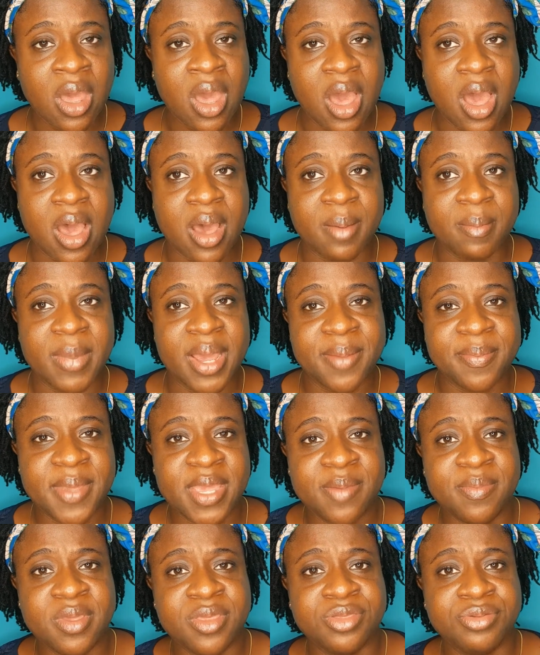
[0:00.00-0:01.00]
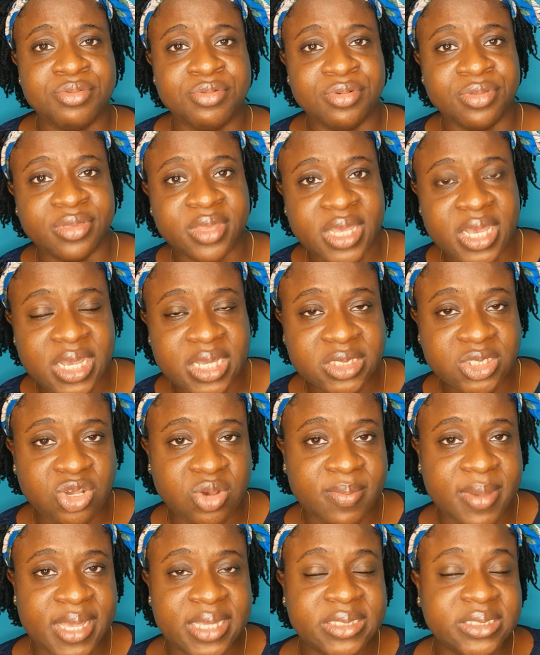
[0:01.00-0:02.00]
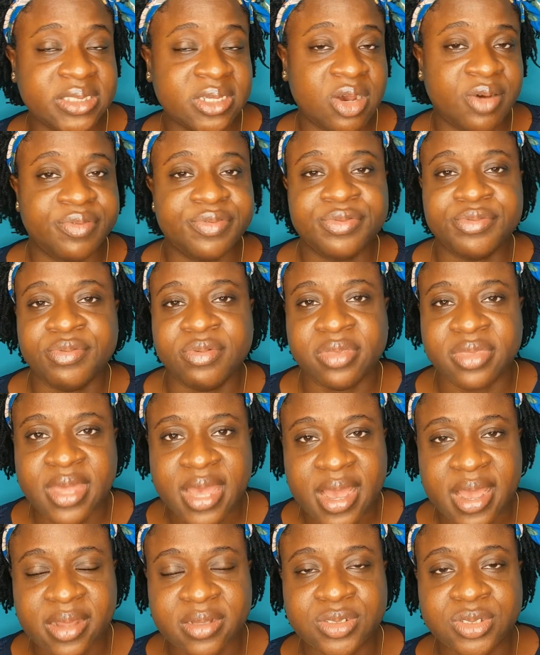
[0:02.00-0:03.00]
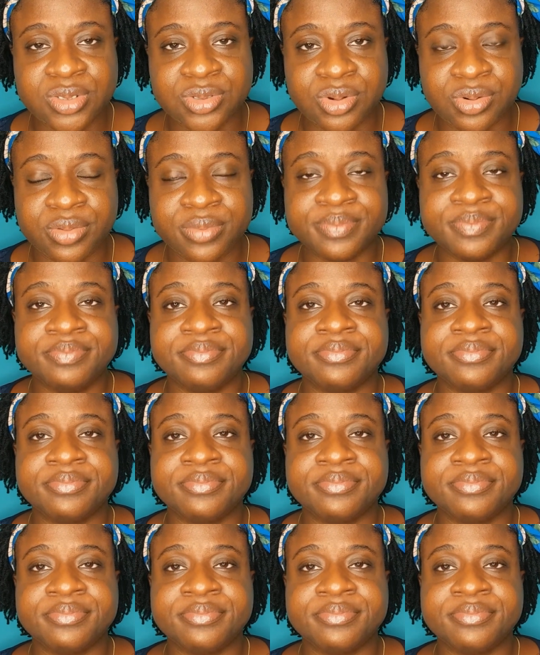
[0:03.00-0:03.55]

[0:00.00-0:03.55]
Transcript: um, my baby through this or myself through that so